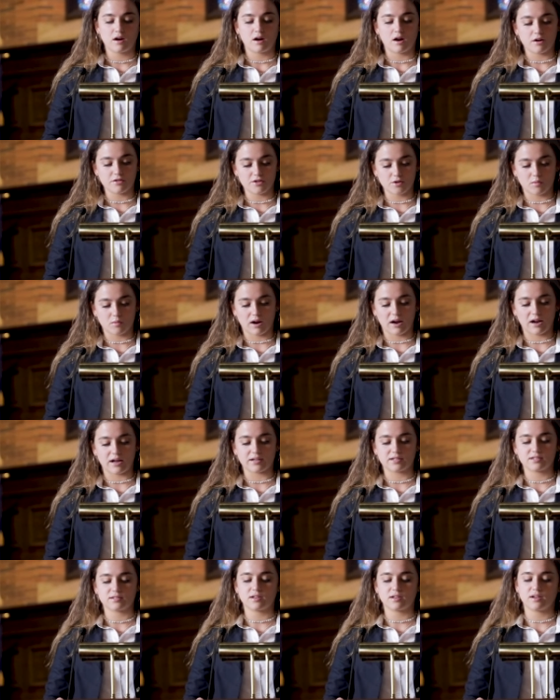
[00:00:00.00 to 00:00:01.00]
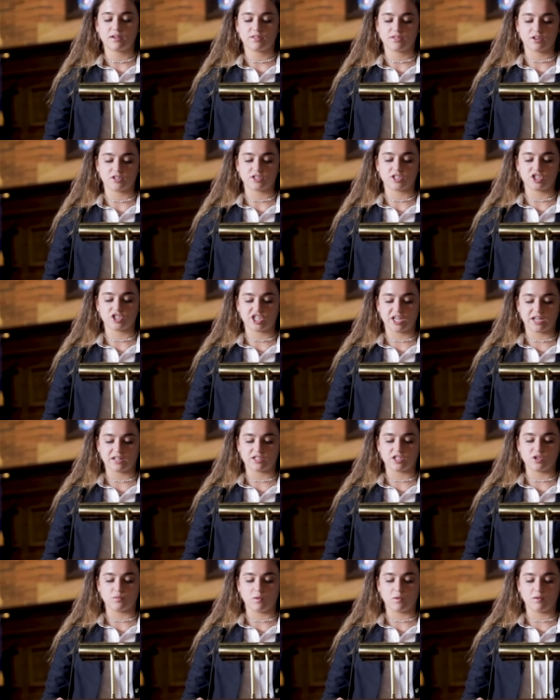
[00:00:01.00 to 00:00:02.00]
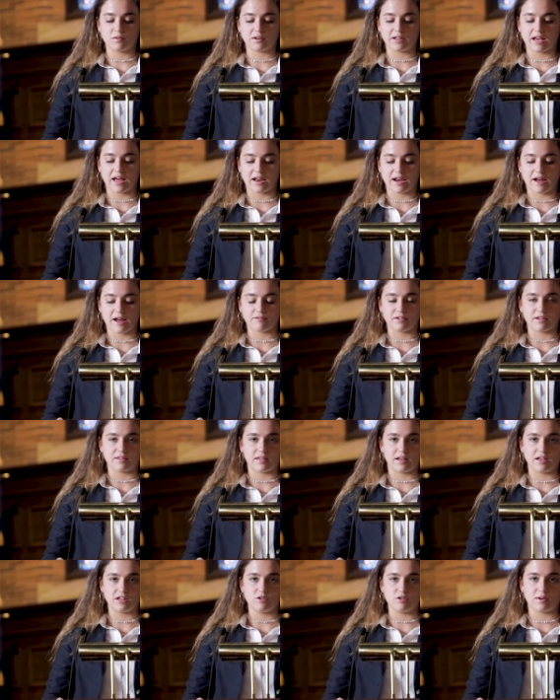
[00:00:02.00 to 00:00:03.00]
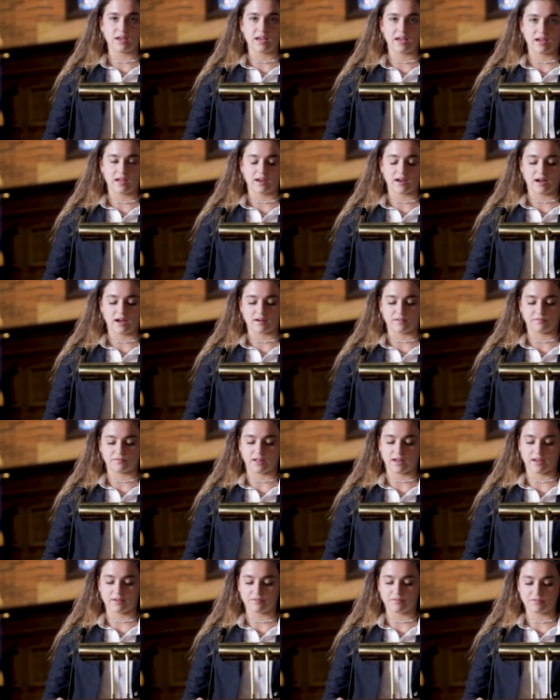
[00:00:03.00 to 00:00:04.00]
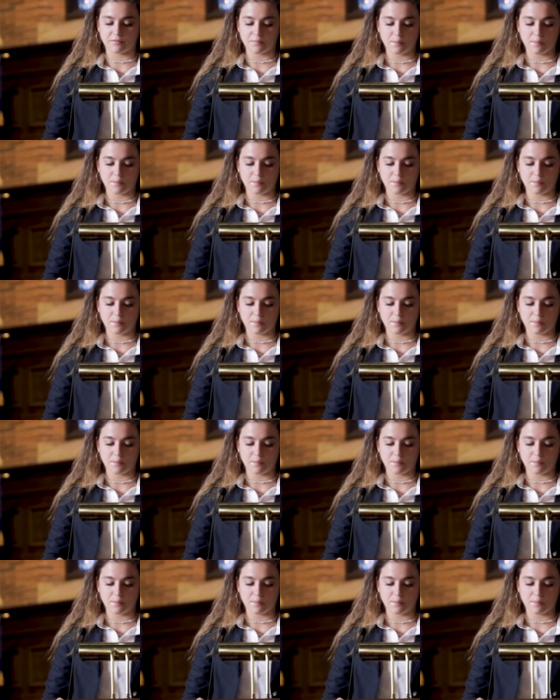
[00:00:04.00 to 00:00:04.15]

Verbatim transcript: Otherwise, there's a chance you won't get everything you can out of life.